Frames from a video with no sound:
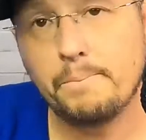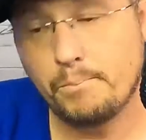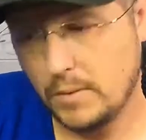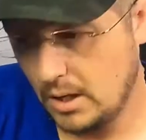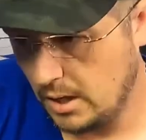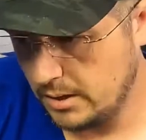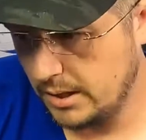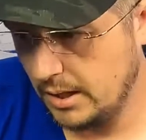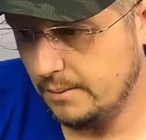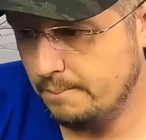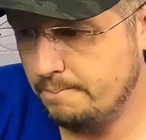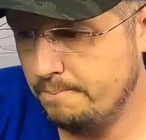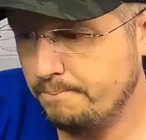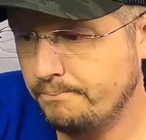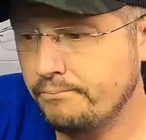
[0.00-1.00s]
Again,
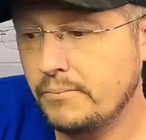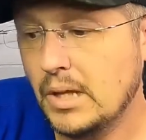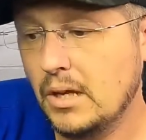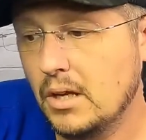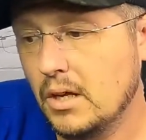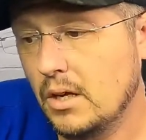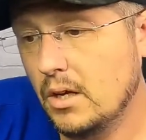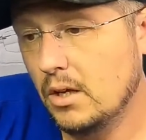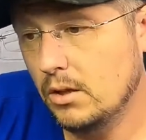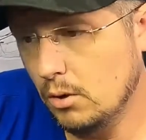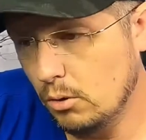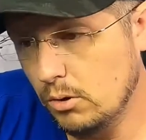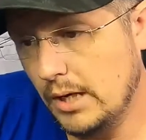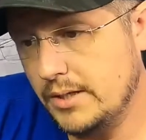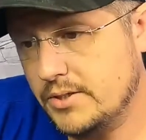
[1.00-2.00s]
low
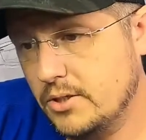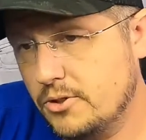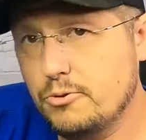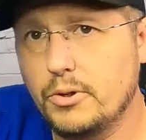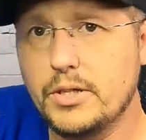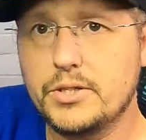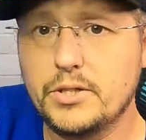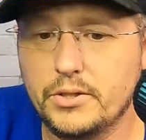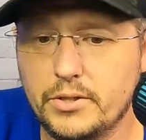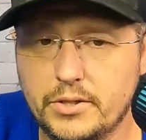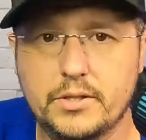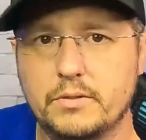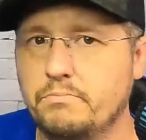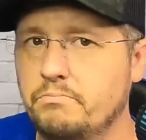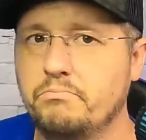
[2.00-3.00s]
light situations,
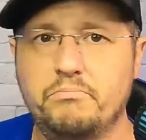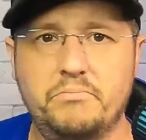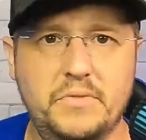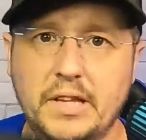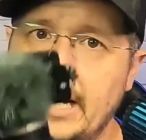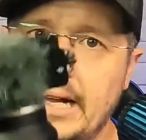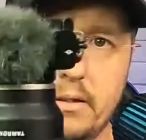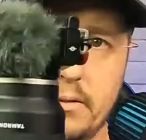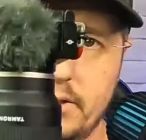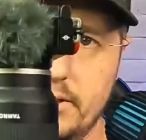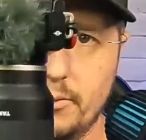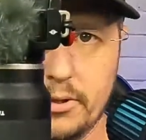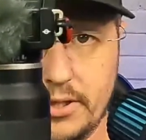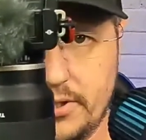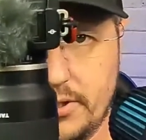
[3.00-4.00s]
that is what
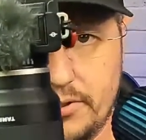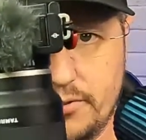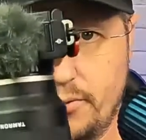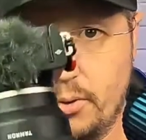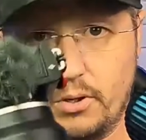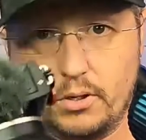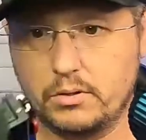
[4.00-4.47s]
this is for.